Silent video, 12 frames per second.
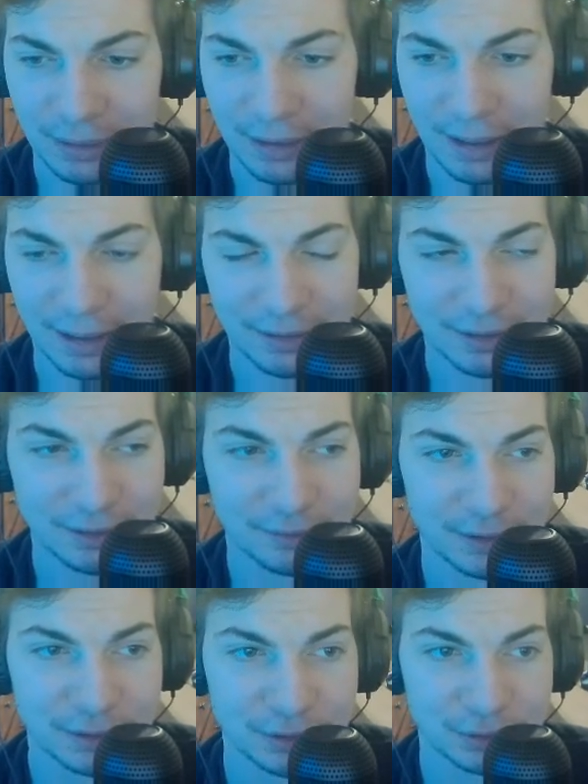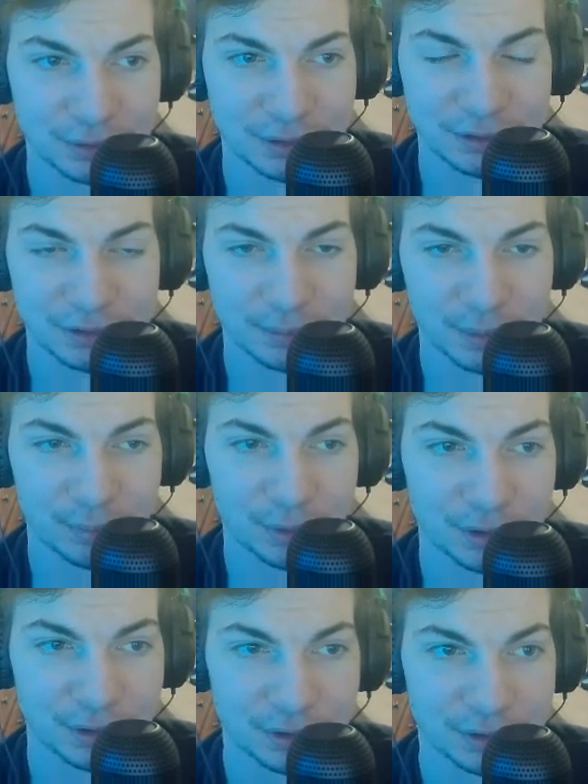I think eventually he's going to be
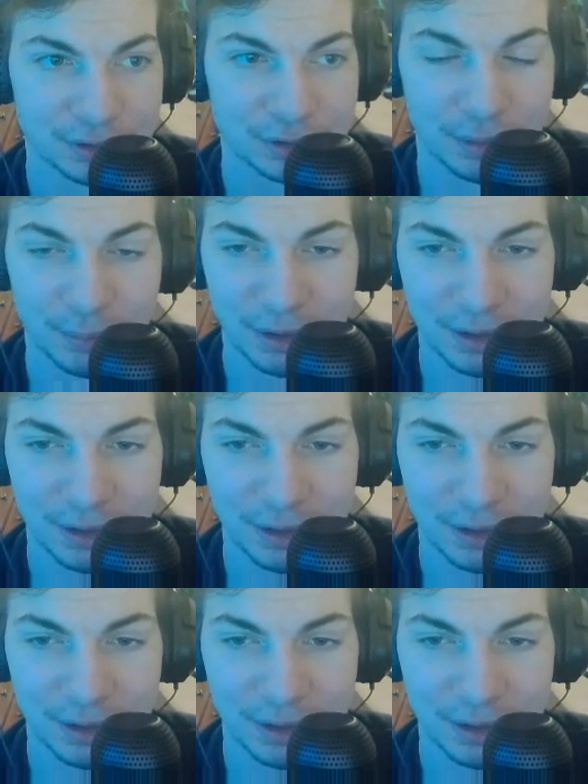pretty good. So I'm going to